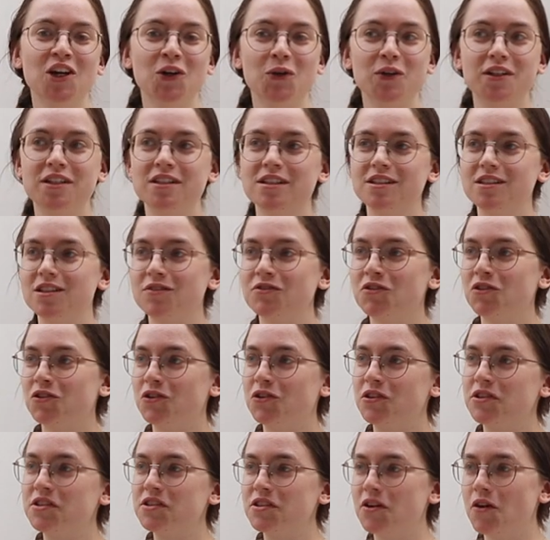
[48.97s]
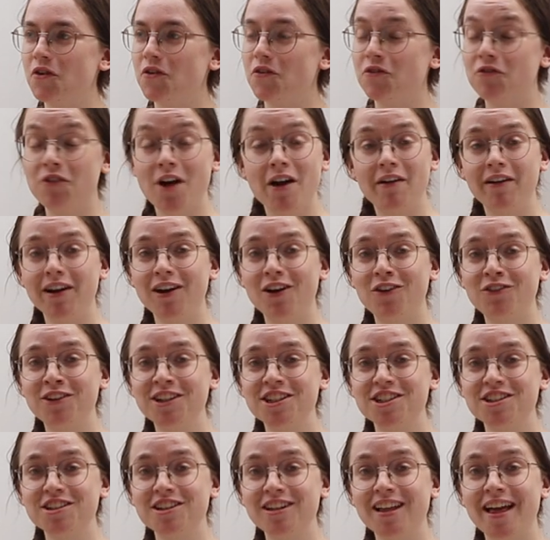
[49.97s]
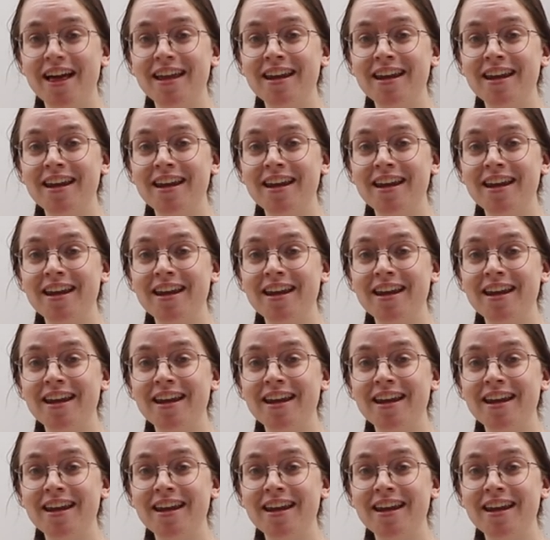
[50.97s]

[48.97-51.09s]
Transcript: which is of course very original